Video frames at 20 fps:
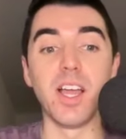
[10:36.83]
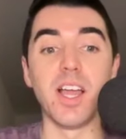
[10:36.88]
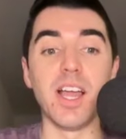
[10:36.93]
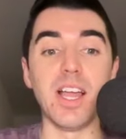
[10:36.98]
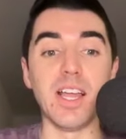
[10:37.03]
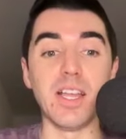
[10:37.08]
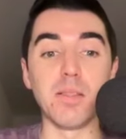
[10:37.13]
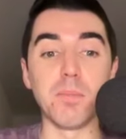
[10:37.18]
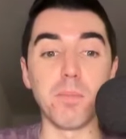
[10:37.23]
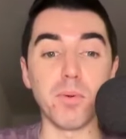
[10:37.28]

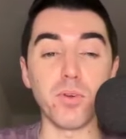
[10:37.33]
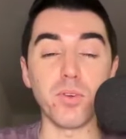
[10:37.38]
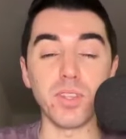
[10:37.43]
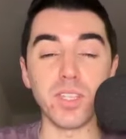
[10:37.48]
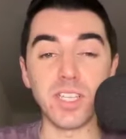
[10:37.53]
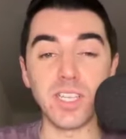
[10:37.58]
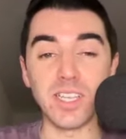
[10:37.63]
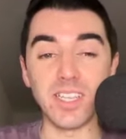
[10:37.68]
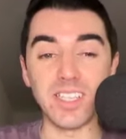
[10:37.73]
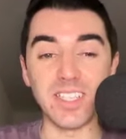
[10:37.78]
and
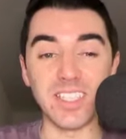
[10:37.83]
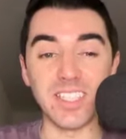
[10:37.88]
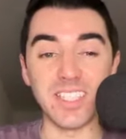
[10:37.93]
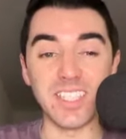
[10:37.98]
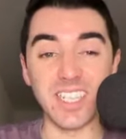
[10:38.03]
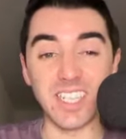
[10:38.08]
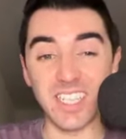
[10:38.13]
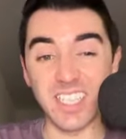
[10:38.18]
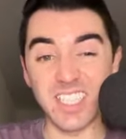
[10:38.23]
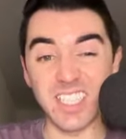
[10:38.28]
Burnley is
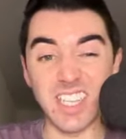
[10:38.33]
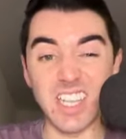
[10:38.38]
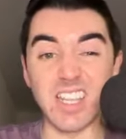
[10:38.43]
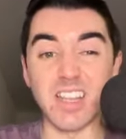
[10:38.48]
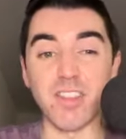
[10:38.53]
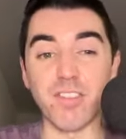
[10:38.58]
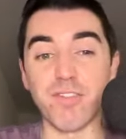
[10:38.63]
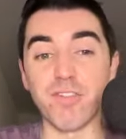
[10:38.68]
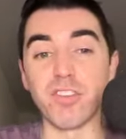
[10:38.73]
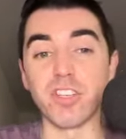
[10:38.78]

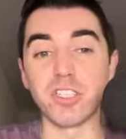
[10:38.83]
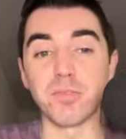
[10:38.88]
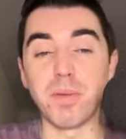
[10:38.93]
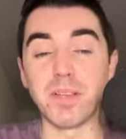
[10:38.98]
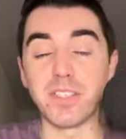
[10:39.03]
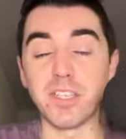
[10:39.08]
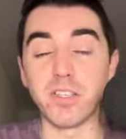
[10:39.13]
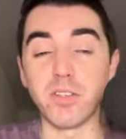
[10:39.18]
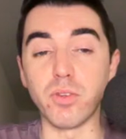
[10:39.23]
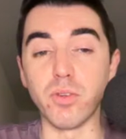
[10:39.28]
16th for
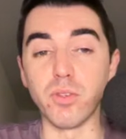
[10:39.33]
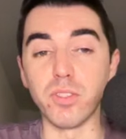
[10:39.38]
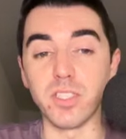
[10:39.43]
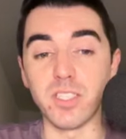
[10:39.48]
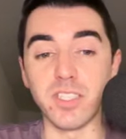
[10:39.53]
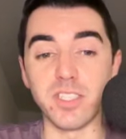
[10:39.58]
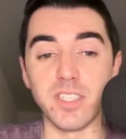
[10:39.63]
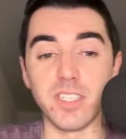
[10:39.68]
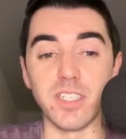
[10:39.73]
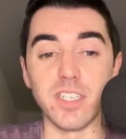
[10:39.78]
expected goals
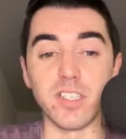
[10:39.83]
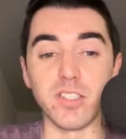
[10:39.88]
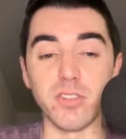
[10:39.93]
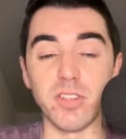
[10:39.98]
conceded.